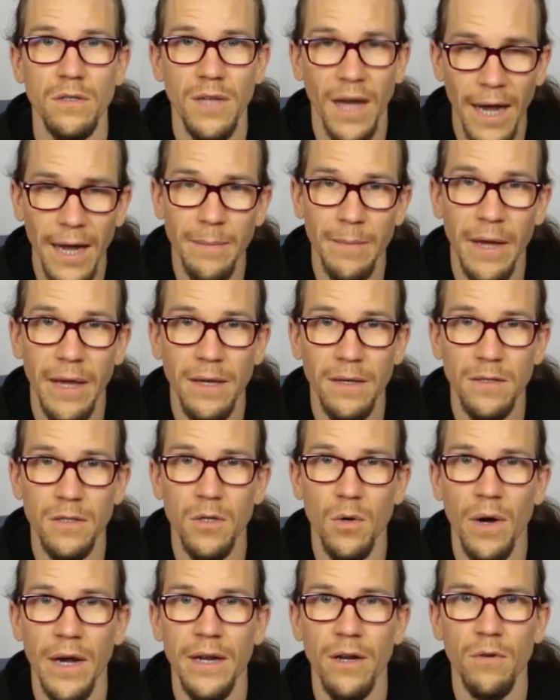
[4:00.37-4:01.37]
timing,
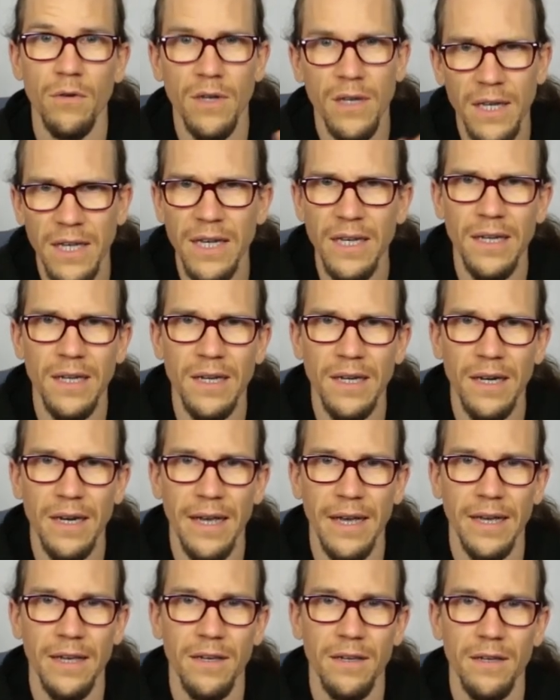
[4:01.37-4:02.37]
so I don't need a
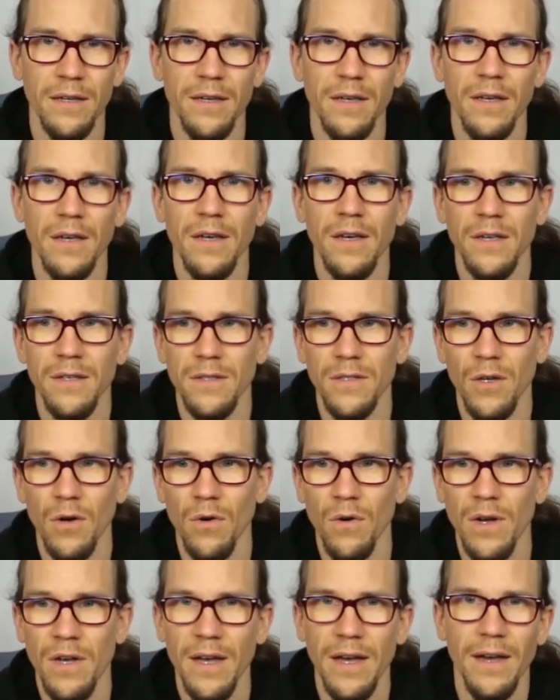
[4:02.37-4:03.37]
click.
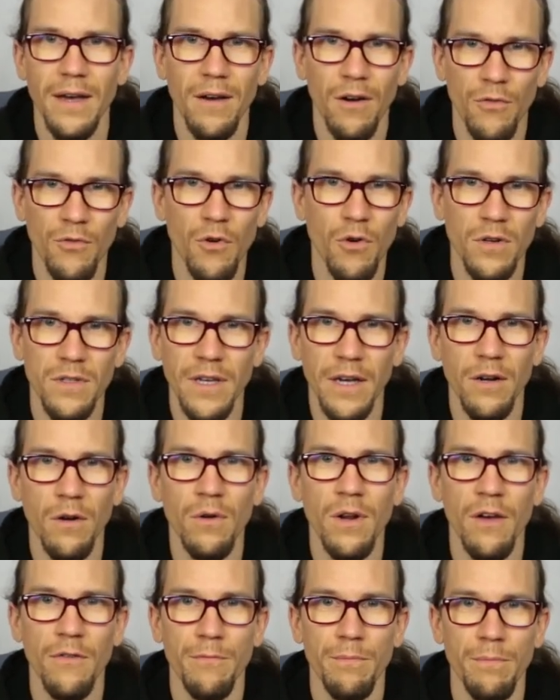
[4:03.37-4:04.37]
So, of course, I
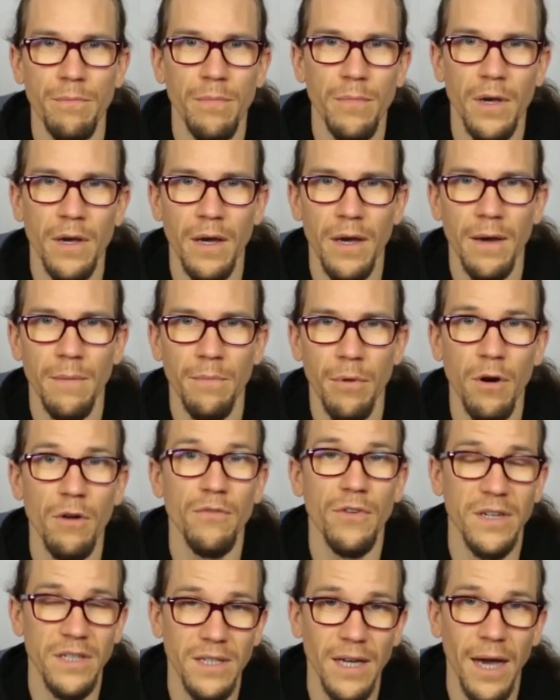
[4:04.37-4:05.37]
don't have
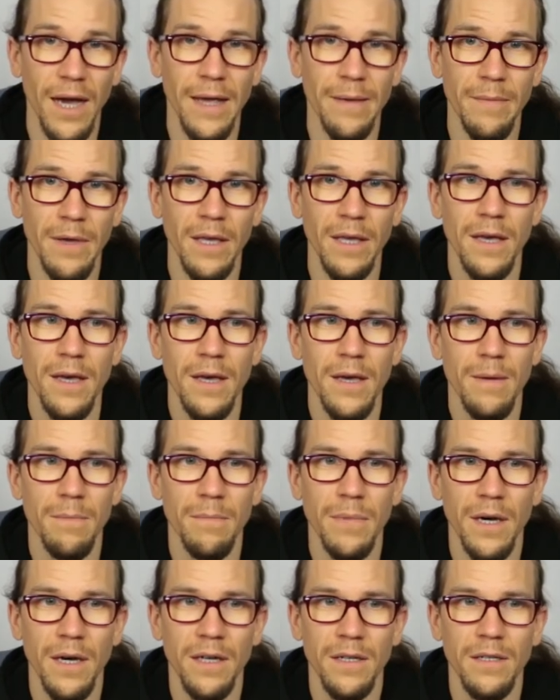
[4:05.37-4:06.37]
perfect timing,
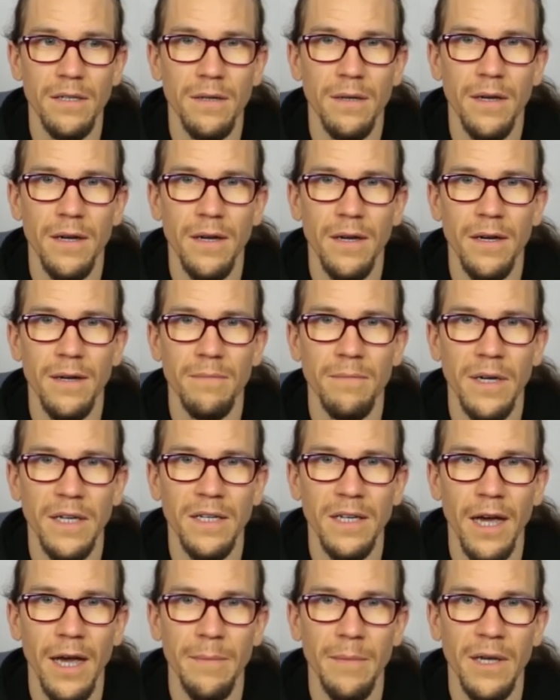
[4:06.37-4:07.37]
but my
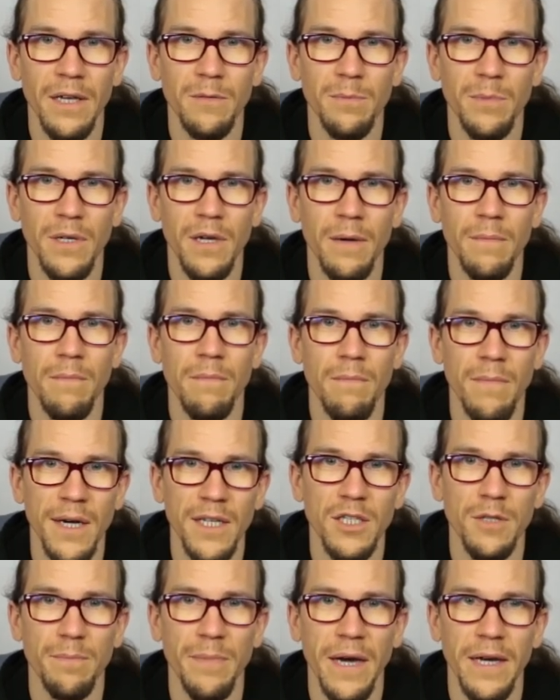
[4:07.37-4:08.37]
timing has become
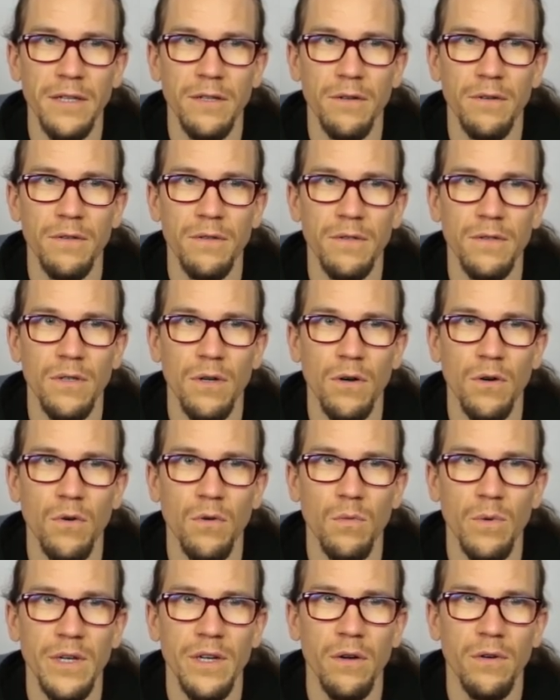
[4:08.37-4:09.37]
much better, so
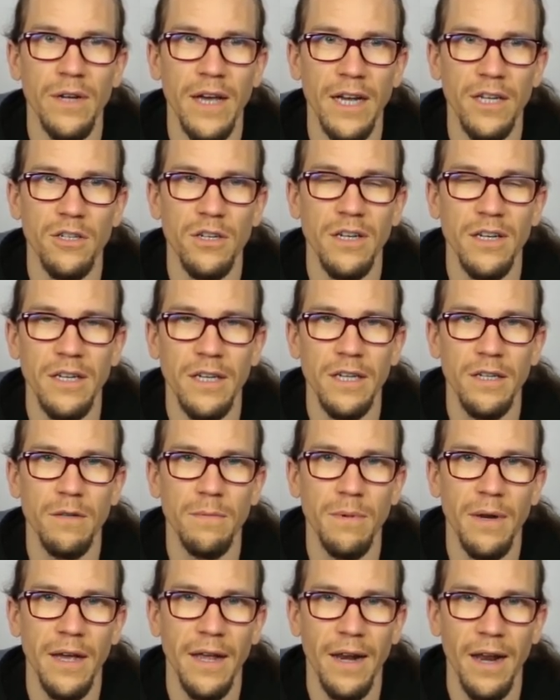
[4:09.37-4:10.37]
we don't actually need to
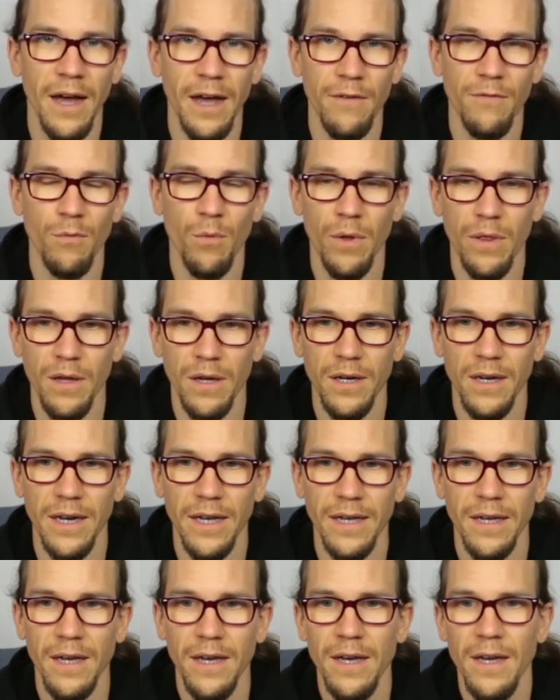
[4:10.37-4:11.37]
play live with a
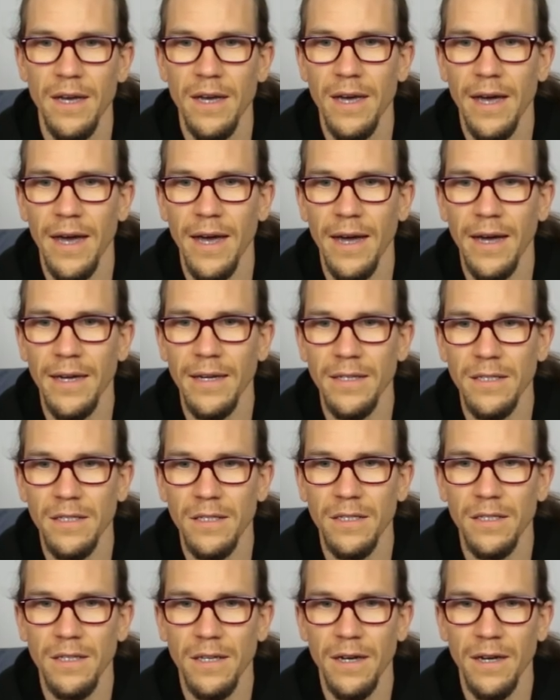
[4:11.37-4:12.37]
click. And
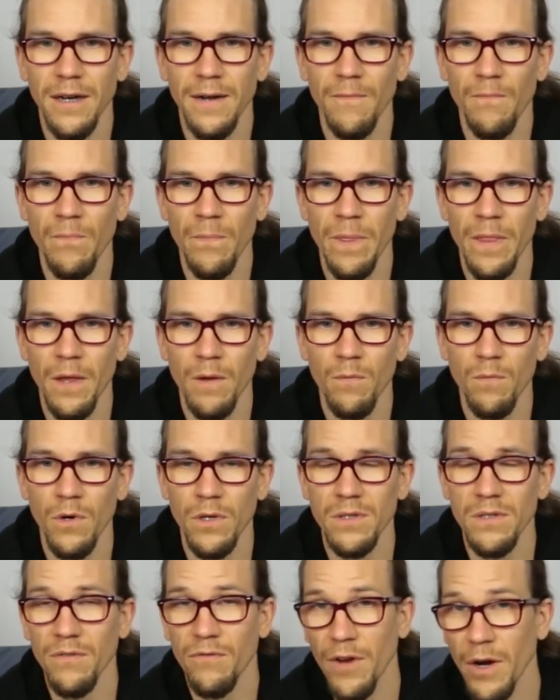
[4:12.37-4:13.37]

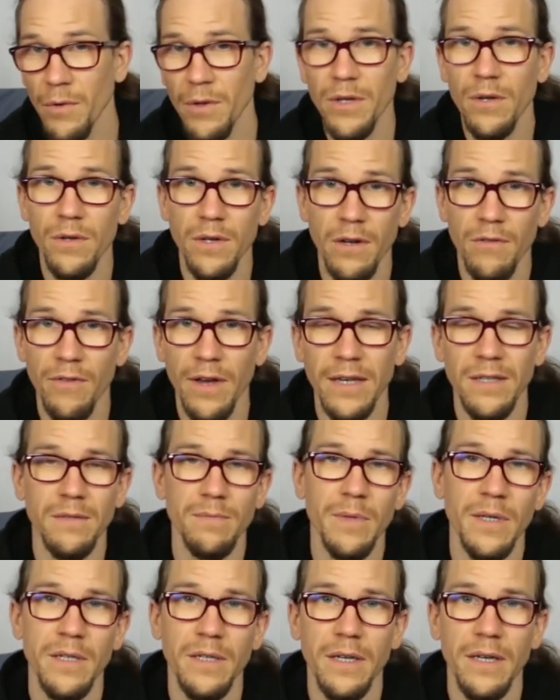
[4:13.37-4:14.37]
what's a very good
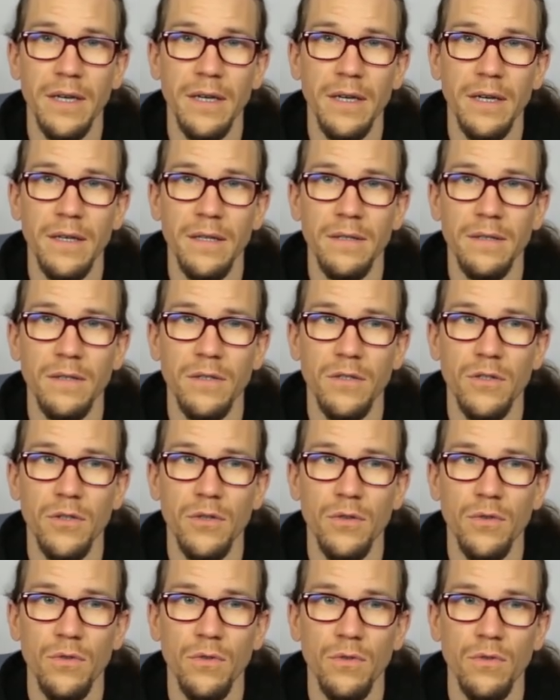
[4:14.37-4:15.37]
investment is
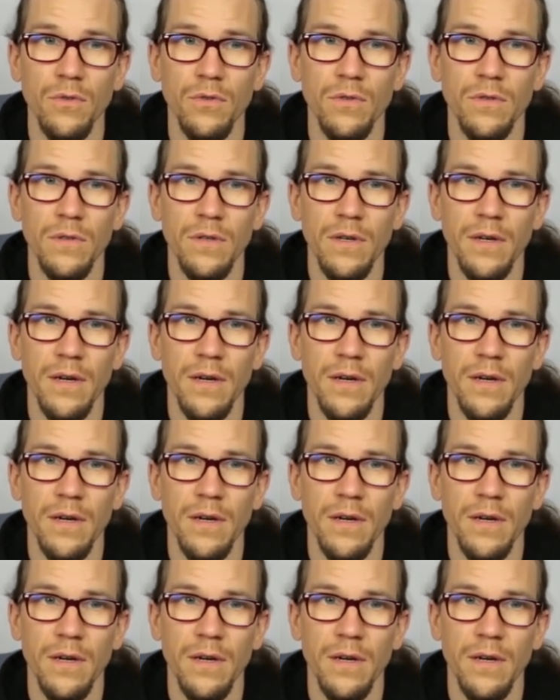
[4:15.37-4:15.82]
to,